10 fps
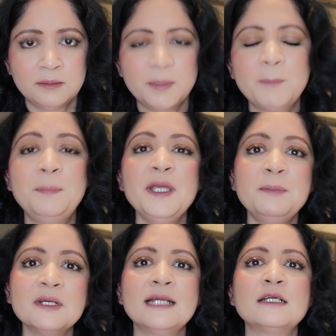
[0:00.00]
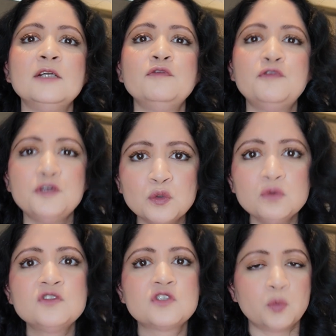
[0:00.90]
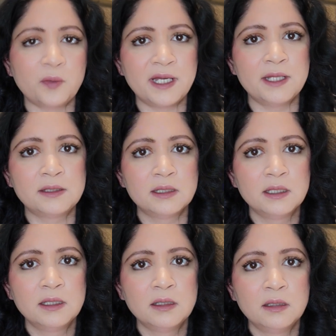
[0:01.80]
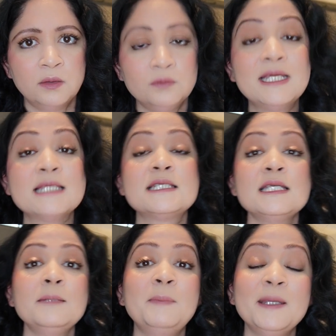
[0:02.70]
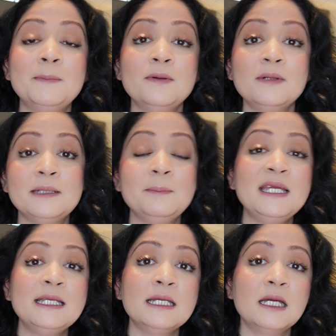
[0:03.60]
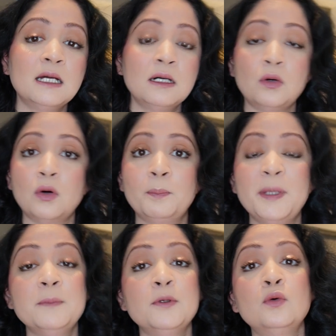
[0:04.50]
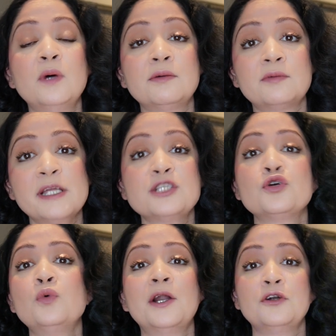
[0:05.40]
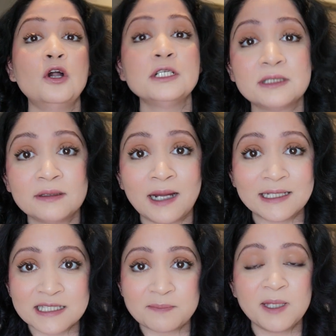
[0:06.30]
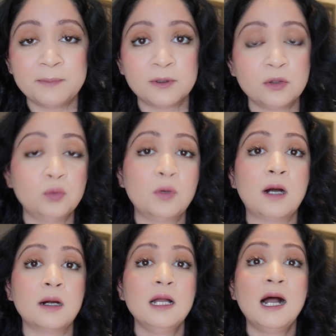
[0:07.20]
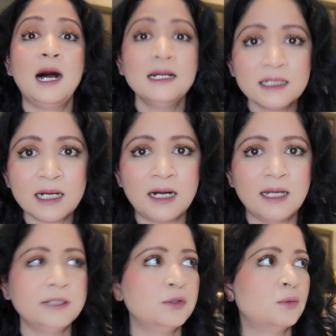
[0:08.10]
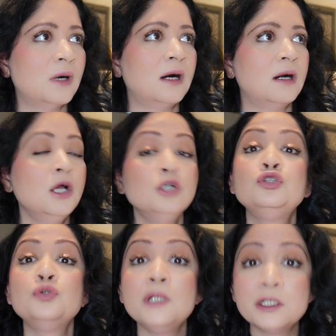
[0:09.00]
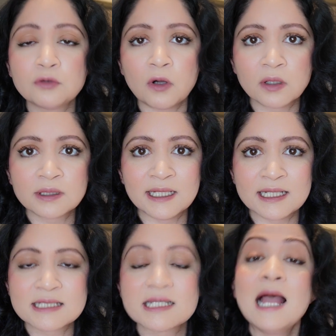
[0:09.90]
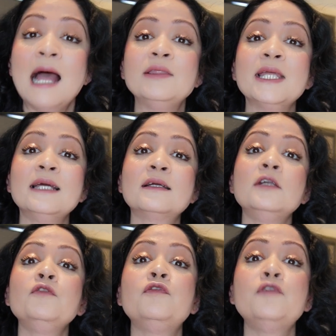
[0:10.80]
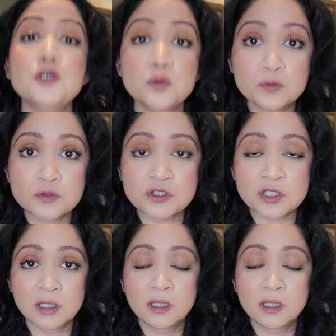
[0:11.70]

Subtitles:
But people get confused with, they see people in media or people who are rich, who are not nice people, who are unkind, who are doing wrong things, and they get confused